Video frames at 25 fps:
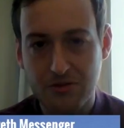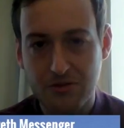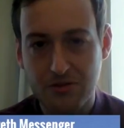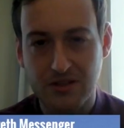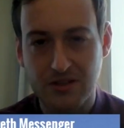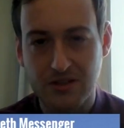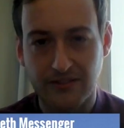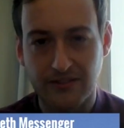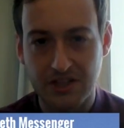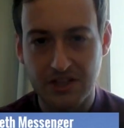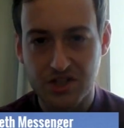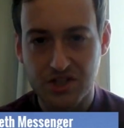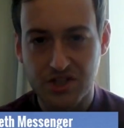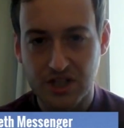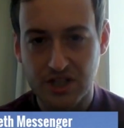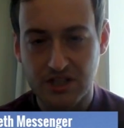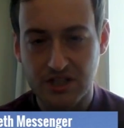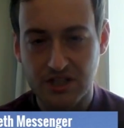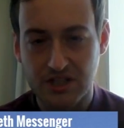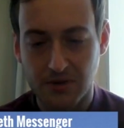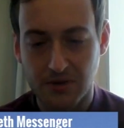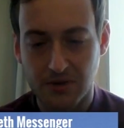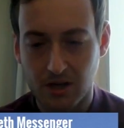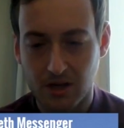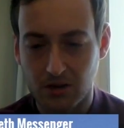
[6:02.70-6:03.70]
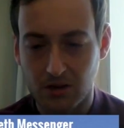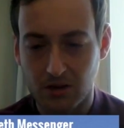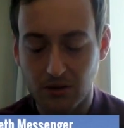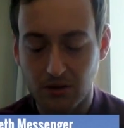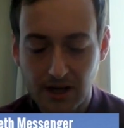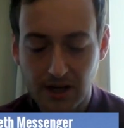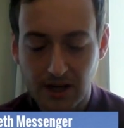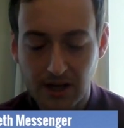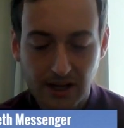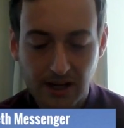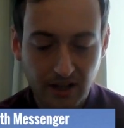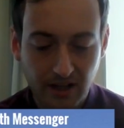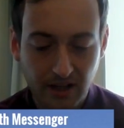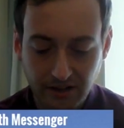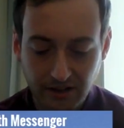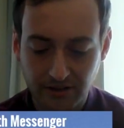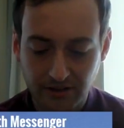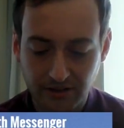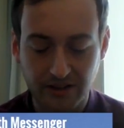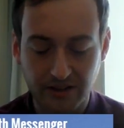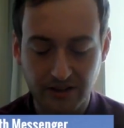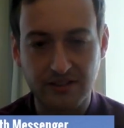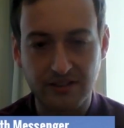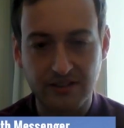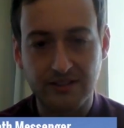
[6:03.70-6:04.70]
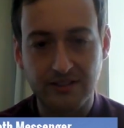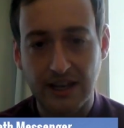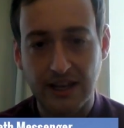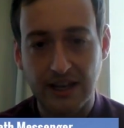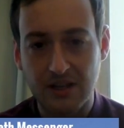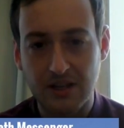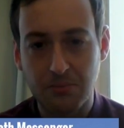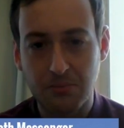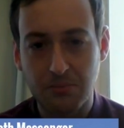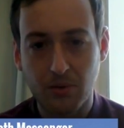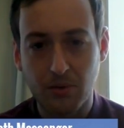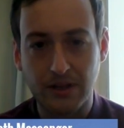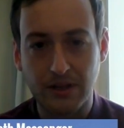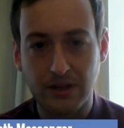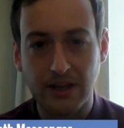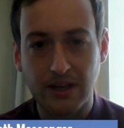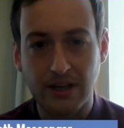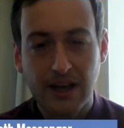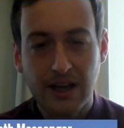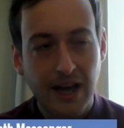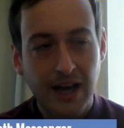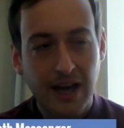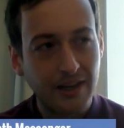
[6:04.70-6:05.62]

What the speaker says: Rusev against Jinder Mahal, I don't understand the point.